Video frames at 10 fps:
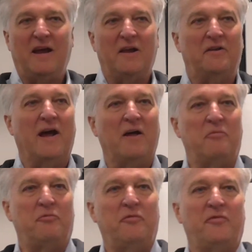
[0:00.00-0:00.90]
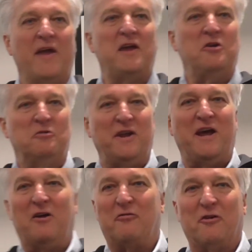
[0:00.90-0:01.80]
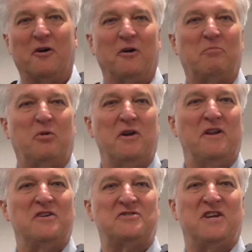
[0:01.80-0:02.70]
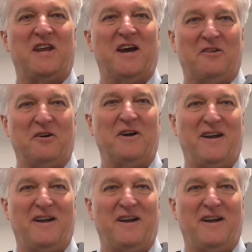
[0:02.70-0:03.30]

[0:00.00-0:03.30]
And thank you, Dale, for putting this together.